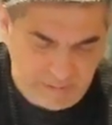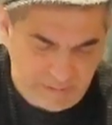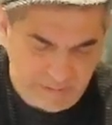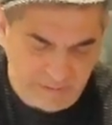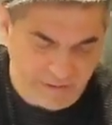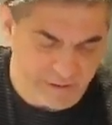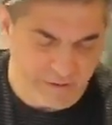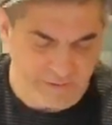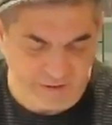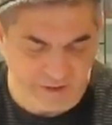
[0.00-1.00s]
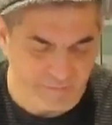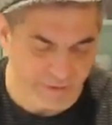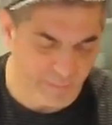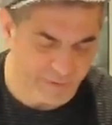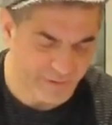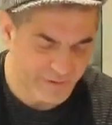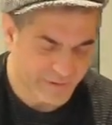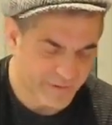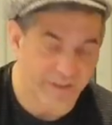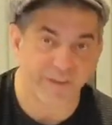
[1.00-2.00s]
Look at these lovely ones.
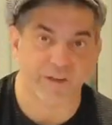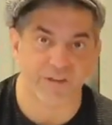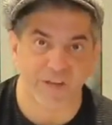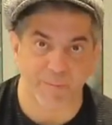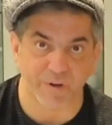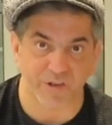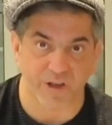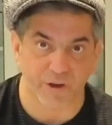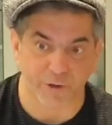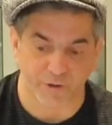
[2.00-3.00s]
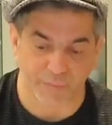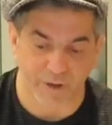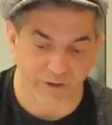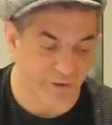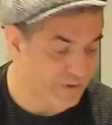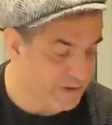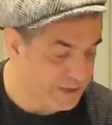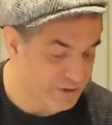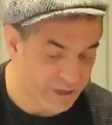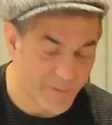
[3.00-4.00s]
These are San Marzano tomatoes, and they're
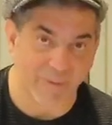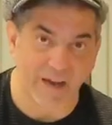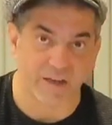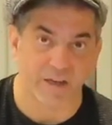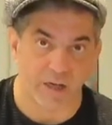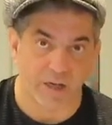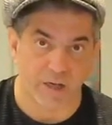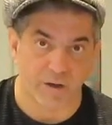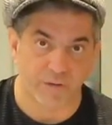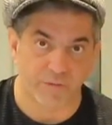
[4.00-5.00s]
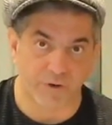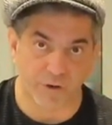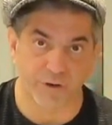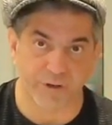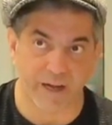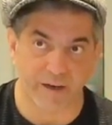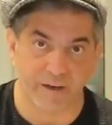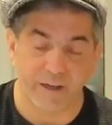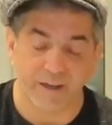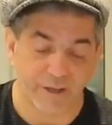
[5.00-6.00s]
actually made for cooking.
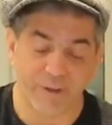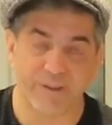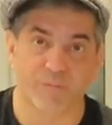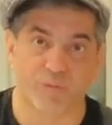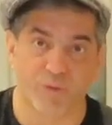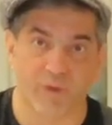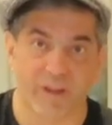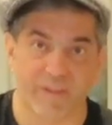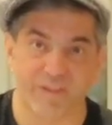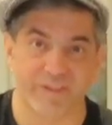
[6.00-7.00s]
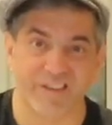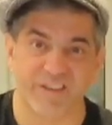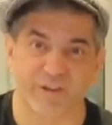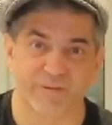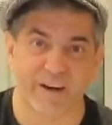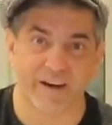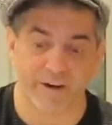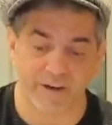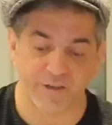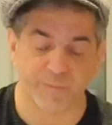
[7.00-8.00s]
You eat them raw like this, actually not very
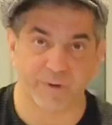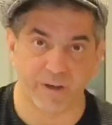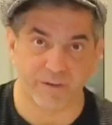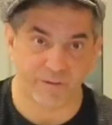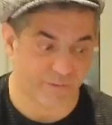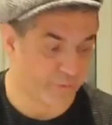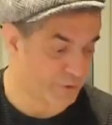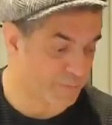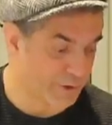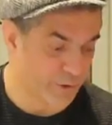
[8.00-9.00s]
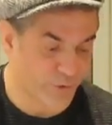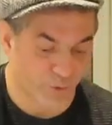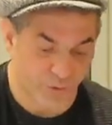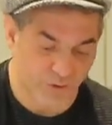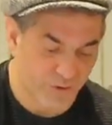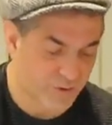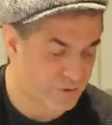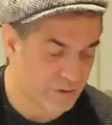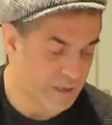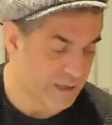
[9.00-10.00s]
nice, but for tomato sauces
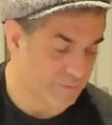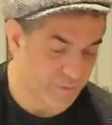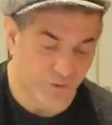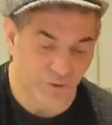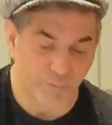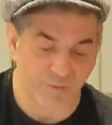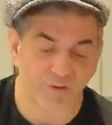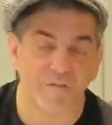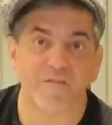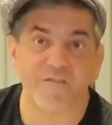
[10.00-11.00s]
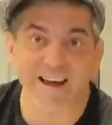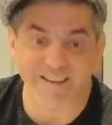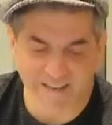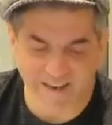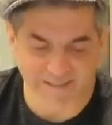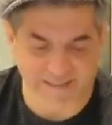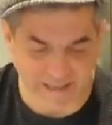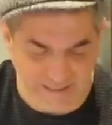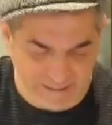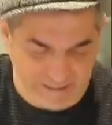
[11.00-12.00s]
and for soups, fantastic.